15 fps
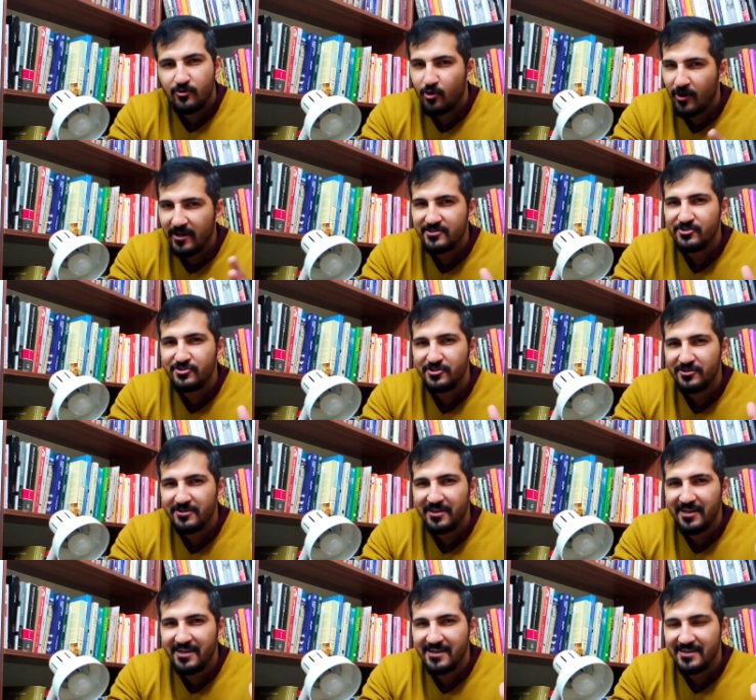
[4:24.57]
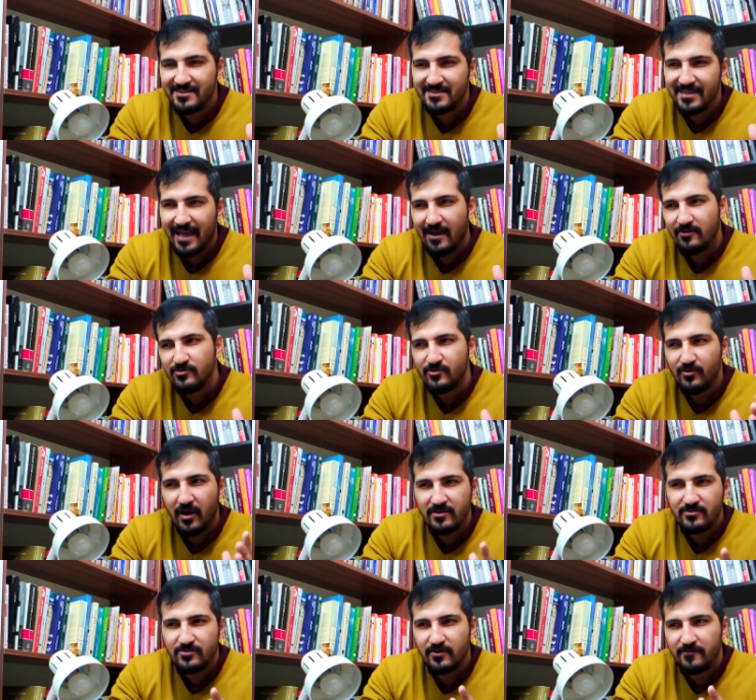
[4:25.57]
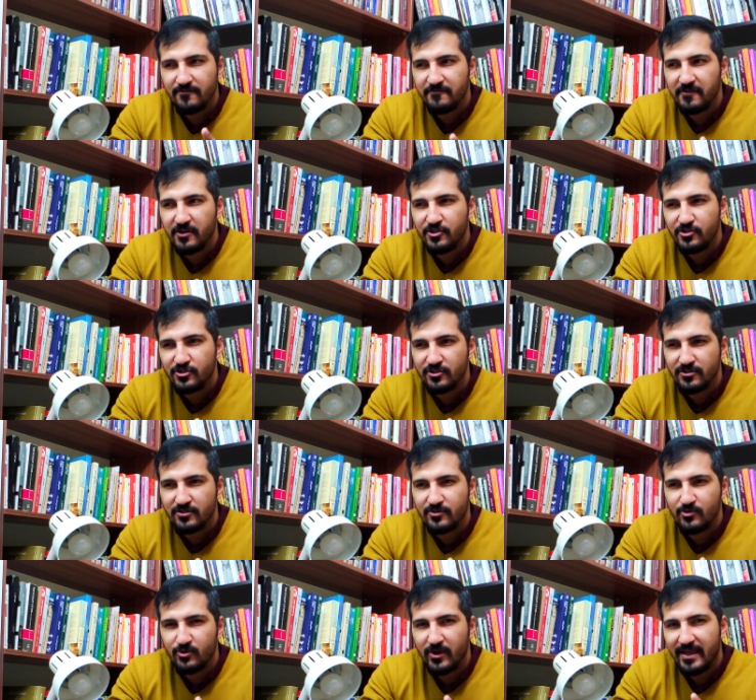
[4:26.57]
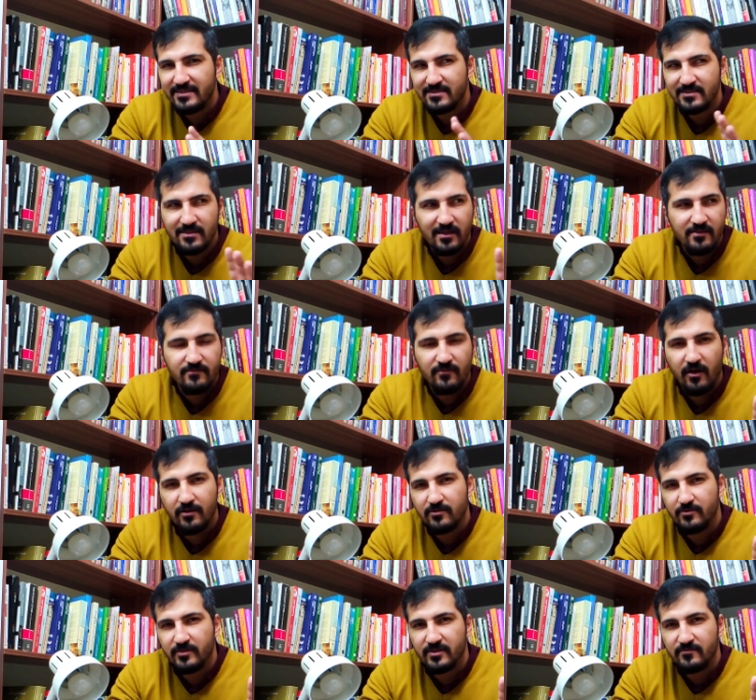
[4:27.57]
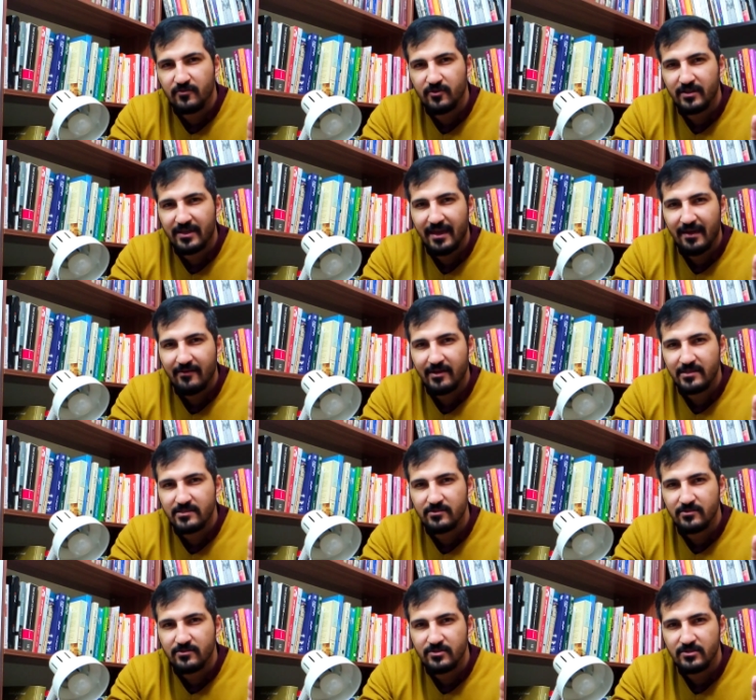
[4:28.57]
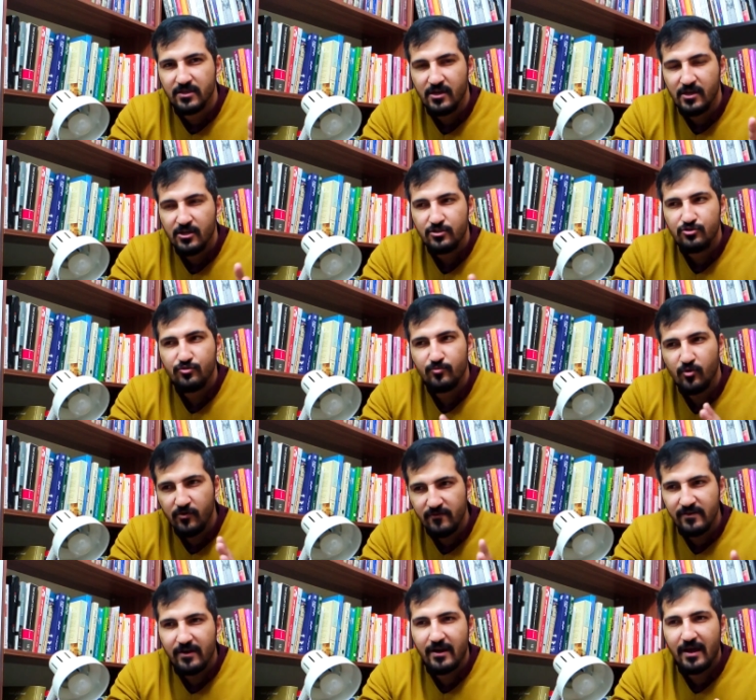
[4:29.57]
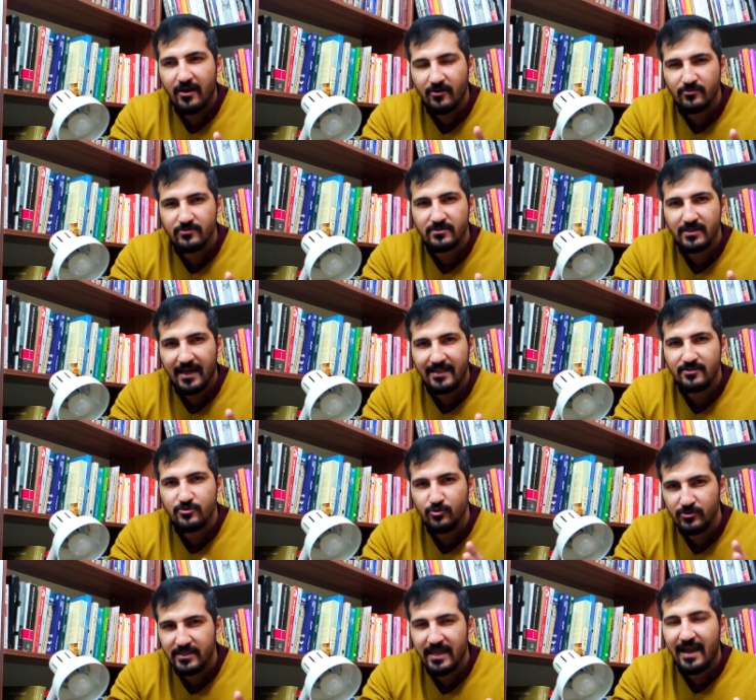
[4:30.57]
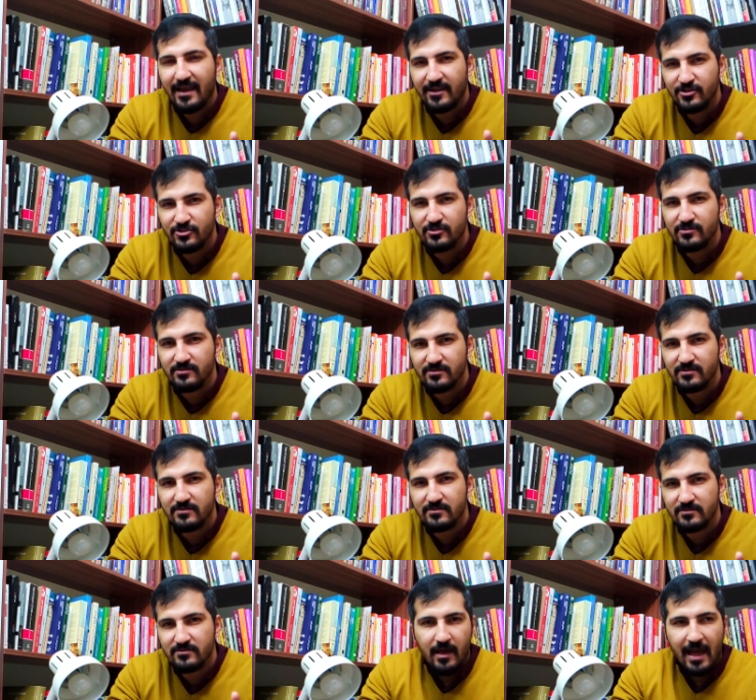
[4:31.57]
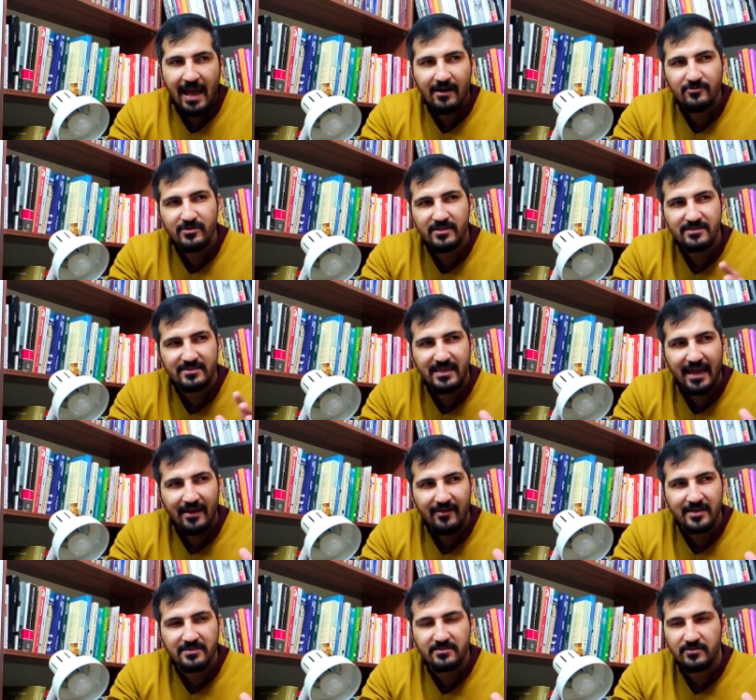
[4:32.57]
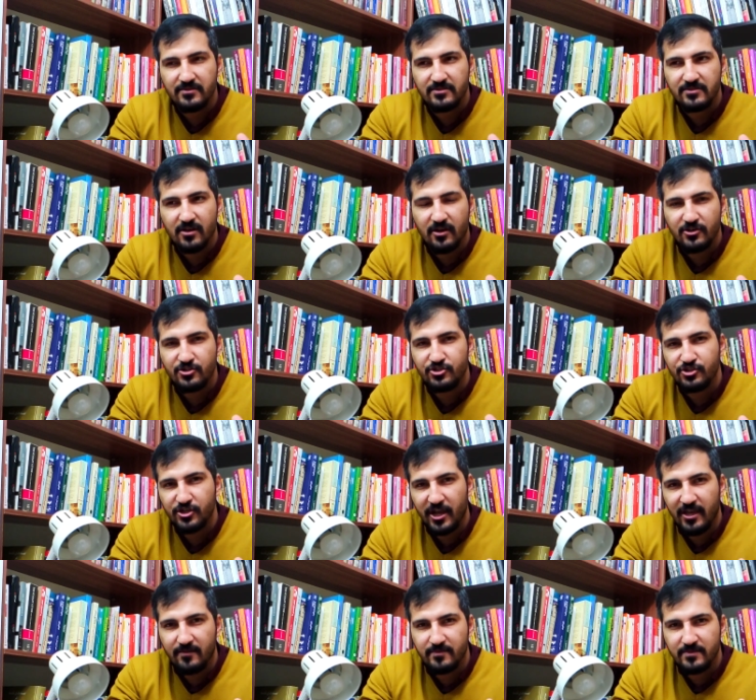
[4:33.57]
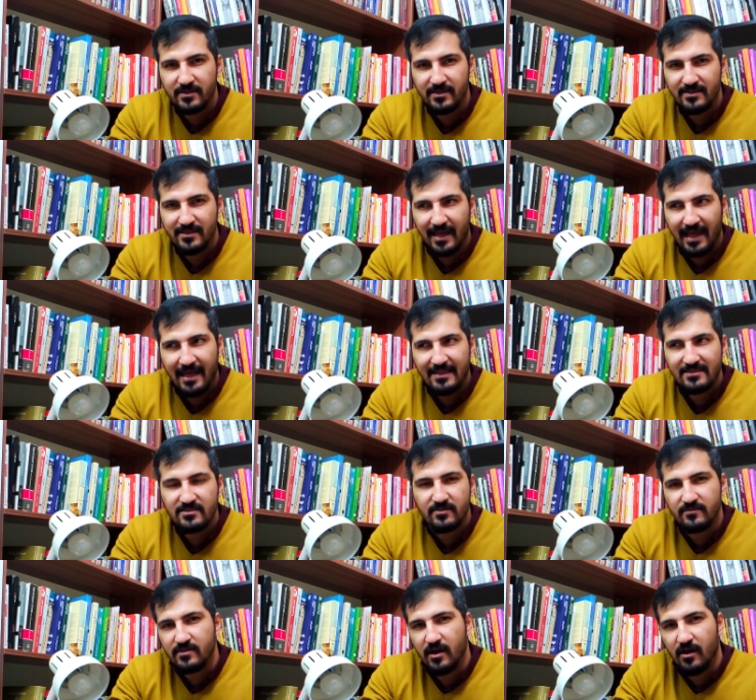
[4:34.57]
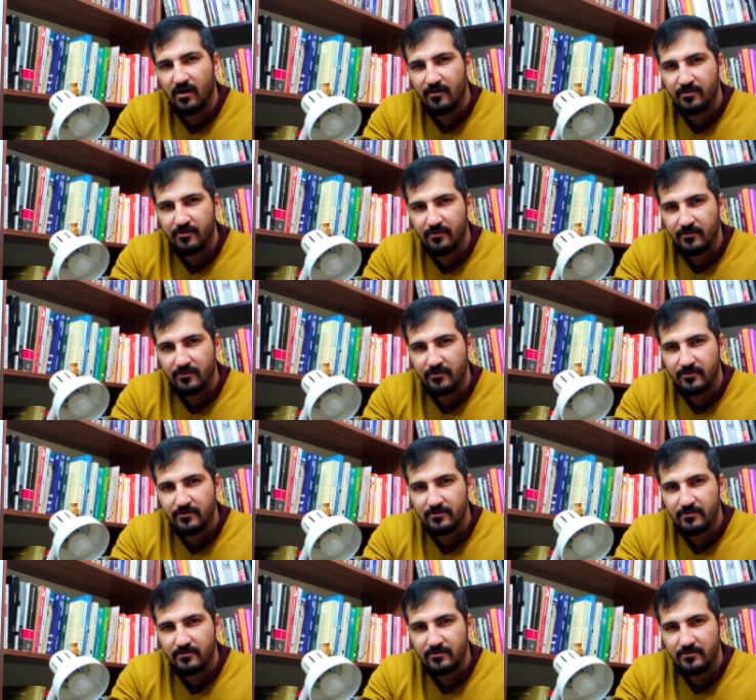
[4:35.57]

question is how the writer of fiction creates the environment for the characters to move around and do the actions. How these characters are shaped in the hands of the author.